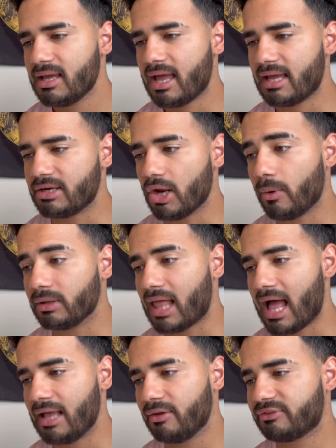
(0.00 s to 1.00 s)
and Noah
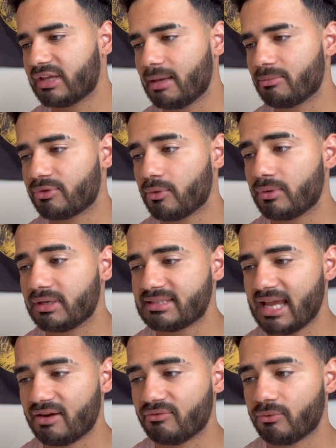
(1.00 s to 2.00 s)
Lyles came through in a
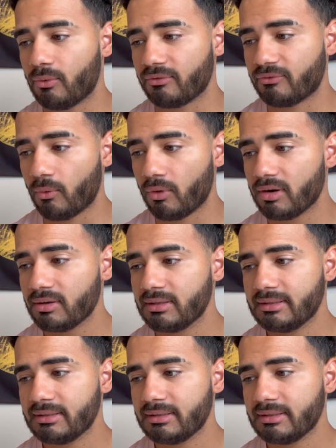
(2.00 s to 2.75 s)
10.44.